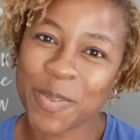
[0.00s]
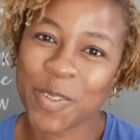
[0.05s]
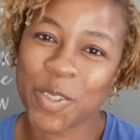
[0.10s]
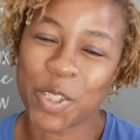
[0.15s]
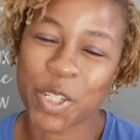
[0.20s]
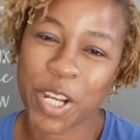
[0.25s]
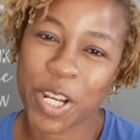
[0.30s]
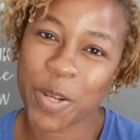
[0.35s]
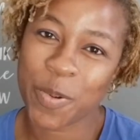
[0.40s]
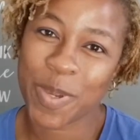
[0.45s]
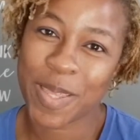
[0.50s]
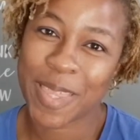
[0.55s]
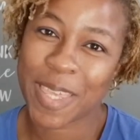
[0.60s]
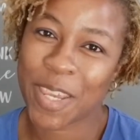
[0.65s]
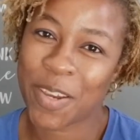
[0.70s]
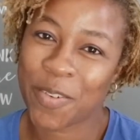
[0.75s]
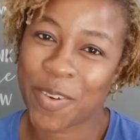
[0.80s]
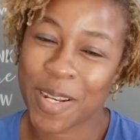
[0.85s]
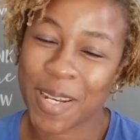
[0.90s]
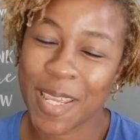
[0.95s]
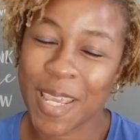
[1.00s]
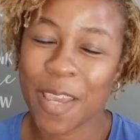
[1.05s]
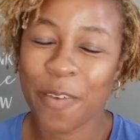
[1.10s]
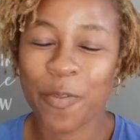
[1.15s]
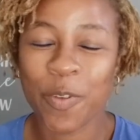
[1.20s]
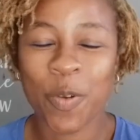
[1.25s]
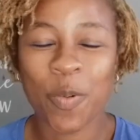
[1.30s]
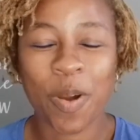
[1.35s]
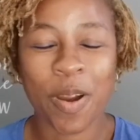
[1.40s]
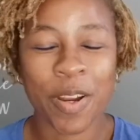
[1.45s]
Journey with Curity.
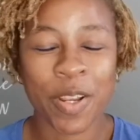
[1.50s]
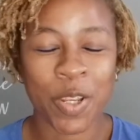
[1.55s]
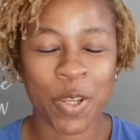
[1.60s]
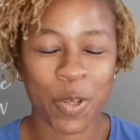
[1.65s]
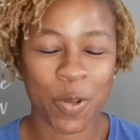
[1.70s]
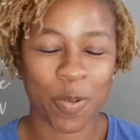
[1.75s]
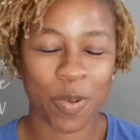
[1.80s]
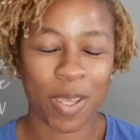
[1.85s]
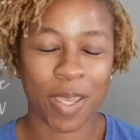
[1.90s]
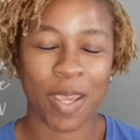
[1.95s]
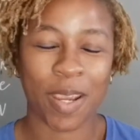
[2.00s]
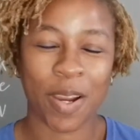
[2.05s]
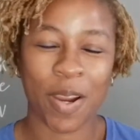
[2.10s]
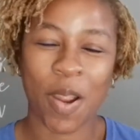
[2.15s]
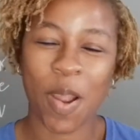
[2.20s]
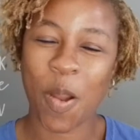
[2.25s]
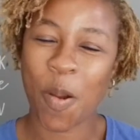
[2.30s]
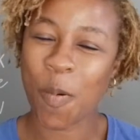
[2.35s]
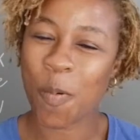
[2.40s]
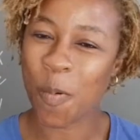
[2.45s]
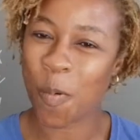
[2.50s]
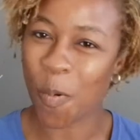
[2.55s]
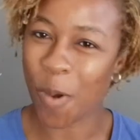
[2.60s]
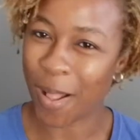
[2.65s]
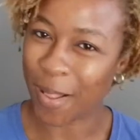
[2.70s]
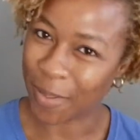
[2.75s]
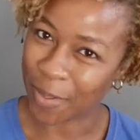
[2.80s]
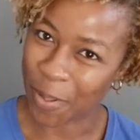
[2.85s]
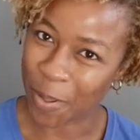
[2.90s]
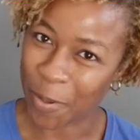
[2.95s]
If you are new here,
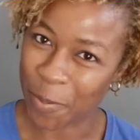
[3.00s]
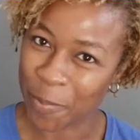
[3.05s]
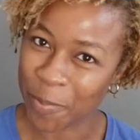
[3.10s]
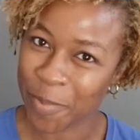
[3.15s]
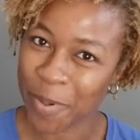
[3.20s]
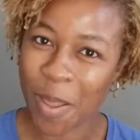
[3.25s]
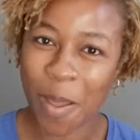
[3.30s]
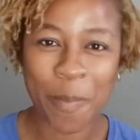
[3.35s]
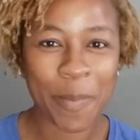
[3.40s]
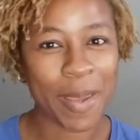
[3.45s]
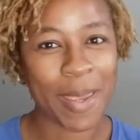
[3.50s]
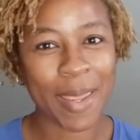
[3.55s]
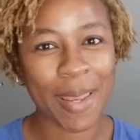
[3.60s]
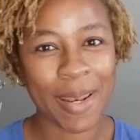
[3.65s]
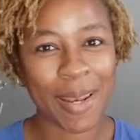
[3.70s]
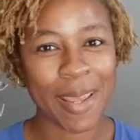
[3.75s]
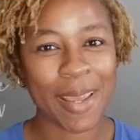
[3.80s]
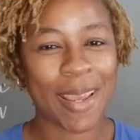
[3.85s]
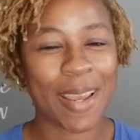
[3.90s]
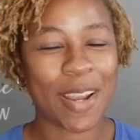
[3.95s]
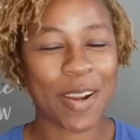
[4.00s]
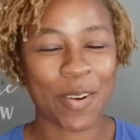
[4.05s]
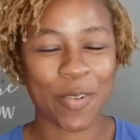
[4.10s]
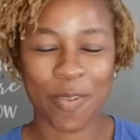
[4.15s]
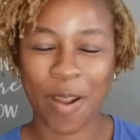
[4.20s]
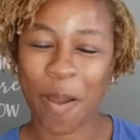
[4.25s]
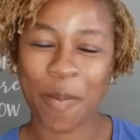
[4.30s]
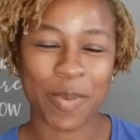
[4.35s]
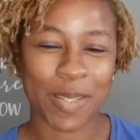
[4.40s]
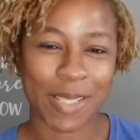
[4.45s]
welcome. Come in,
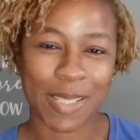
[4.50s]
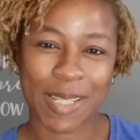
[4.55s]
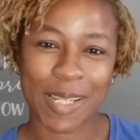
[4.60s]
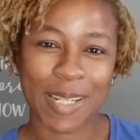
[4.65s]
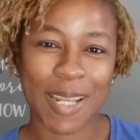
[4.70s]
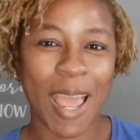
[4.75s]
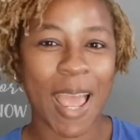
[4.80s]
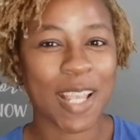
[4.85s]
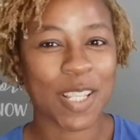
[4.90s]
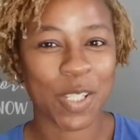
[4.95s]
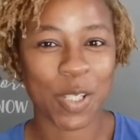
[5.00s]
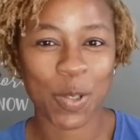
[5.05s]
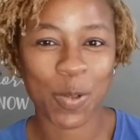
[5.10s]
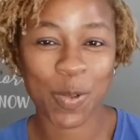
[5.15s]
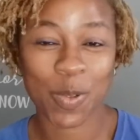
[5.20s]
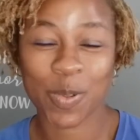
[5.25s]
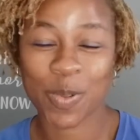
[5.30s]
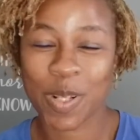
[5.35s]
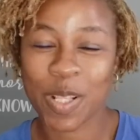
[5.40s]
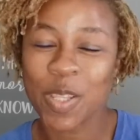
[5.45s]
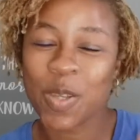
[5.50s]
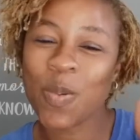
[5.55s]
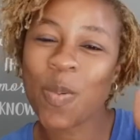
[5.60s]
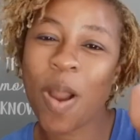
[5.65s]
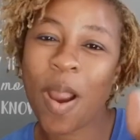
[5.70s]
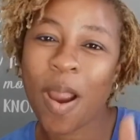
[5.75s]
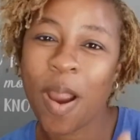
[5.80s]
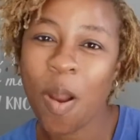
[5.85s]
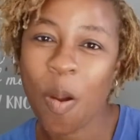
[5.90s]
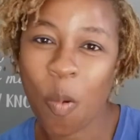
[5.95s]
grab a seat. As usual, you
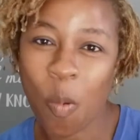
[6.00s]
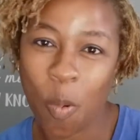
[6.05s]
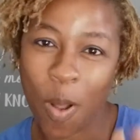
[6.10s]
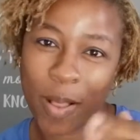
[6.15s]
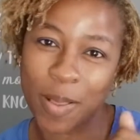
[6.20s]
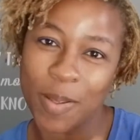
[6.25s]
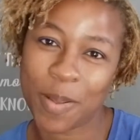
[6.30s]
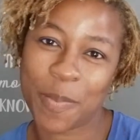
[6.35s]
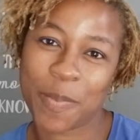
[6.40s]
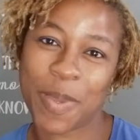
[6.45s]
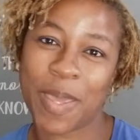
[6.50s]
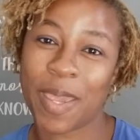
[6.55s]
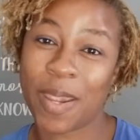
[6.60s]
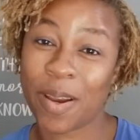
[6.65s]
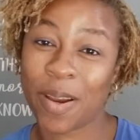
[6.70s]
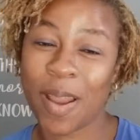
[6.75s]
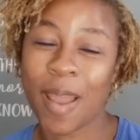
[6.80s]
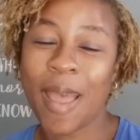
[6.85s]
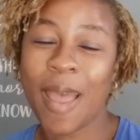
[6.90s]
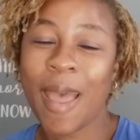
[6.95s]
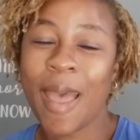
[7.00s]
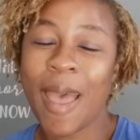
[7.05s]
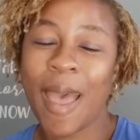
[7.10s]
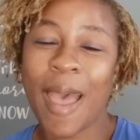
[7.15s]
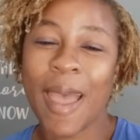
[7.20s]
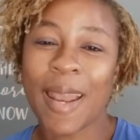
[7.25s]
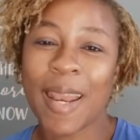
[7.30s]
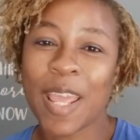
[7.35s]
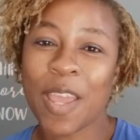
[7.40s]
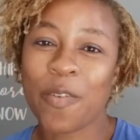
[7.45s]
are welcome here.
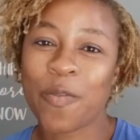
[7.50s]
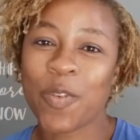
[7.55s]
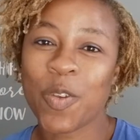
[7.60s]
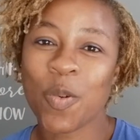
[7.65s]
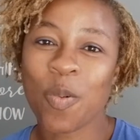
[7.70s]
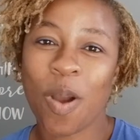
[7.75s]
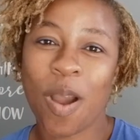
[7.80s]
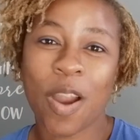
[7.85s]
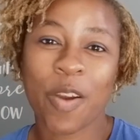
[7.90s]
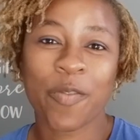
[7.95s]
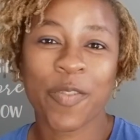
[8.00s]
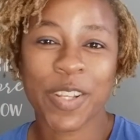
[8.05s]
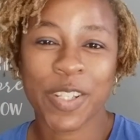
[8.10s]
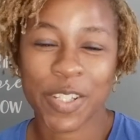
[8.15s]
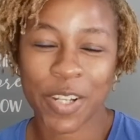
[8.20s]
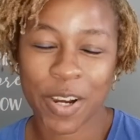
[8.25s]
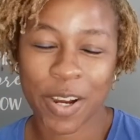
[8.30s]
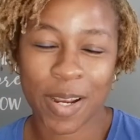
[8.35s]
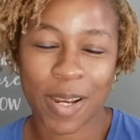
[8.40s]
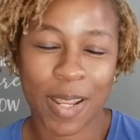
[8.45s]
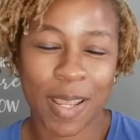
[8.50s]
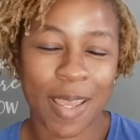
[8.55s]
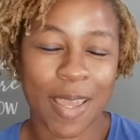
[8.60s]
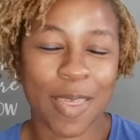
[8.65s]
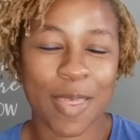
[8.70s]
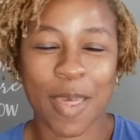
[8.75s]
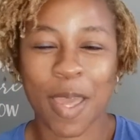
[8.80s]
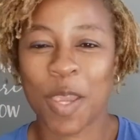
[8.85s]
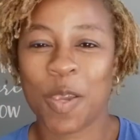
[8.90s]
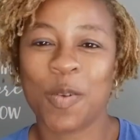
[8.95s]
And if you are
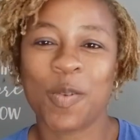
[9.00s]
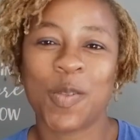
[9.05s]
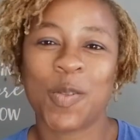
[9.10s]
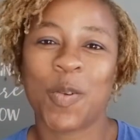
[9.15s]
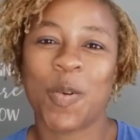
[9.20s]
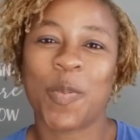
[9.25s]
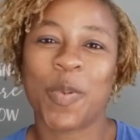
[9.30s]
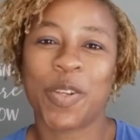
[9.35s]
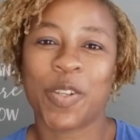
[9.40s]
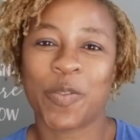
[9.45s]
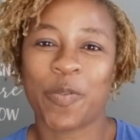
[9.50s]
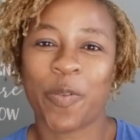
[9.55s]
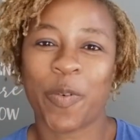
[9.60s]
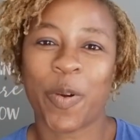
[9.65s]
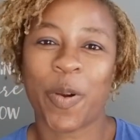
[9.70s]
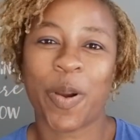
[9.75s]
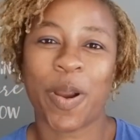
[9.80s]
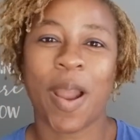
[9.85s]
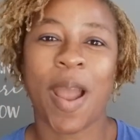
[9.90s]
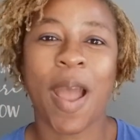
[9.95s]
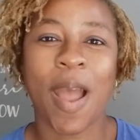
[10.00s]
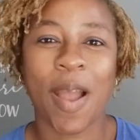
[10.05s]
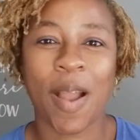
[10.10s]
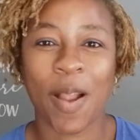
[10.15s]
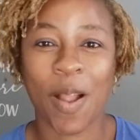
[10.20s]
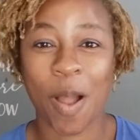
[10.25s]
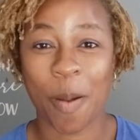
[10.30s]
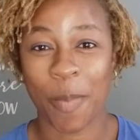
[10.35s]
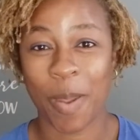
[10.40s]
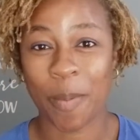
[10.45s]
returning, thank you so much for
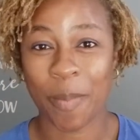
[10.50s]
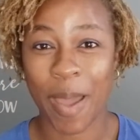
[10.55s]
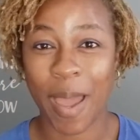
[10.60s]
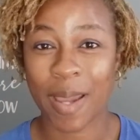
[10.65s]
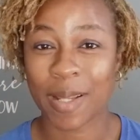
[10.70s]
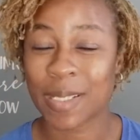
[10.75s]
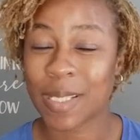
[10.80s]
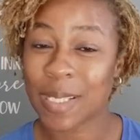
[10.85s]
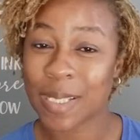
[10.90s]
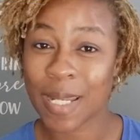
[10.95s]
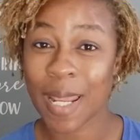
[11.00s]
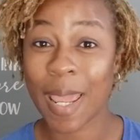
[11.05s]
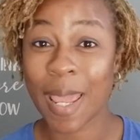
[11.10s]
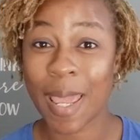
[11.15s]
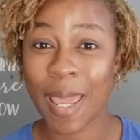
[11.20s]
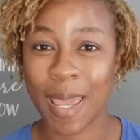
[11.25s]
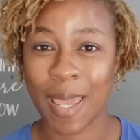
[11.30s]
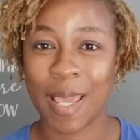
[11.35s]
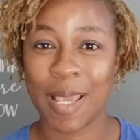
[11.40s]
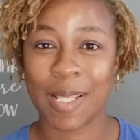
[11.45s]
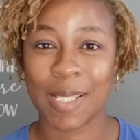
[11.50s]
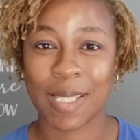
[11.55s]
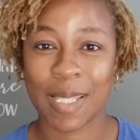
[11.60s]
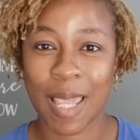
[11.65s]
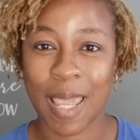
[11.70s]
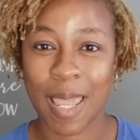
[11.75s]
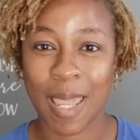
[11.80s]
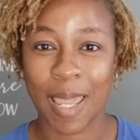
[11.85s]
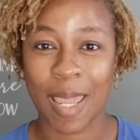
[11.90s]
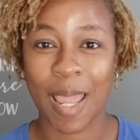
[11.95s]
coming back. Today is
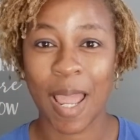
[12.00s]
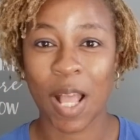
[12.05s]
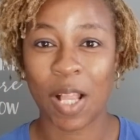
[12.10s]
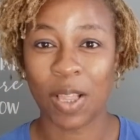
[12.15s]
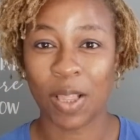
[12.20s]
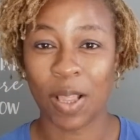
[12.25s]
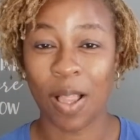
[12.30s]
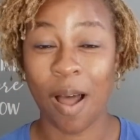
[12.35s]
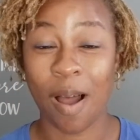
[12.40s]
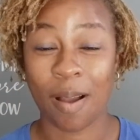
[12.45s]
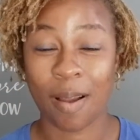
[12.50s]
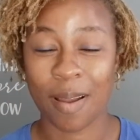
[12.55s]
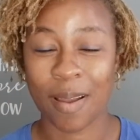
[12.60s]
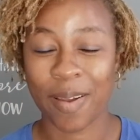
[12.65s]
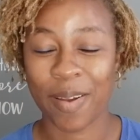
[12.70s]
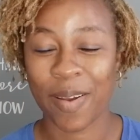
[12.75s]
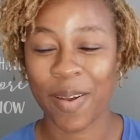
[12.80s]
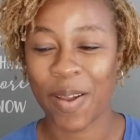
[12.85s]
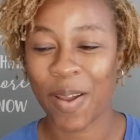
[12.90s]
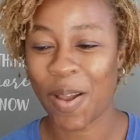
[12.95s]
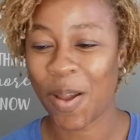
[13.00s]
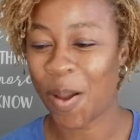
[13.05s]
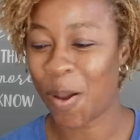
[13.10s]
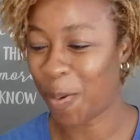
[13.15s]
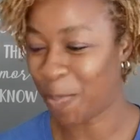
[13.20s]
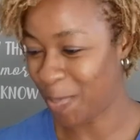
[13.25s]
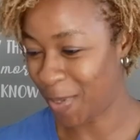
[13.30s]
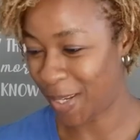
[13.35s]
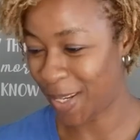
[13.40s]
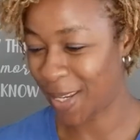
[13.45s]
a lock
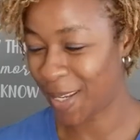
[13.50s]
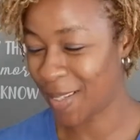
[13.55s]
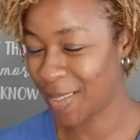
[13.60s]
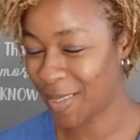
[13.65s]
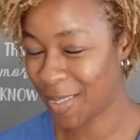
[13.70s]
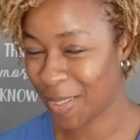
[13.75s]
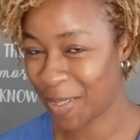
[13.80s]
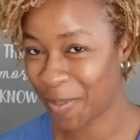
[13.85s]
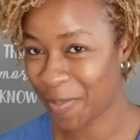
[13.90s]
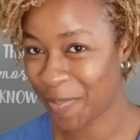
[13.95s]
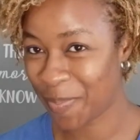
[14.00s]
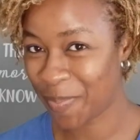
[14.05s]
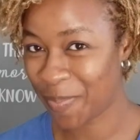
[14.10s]
update.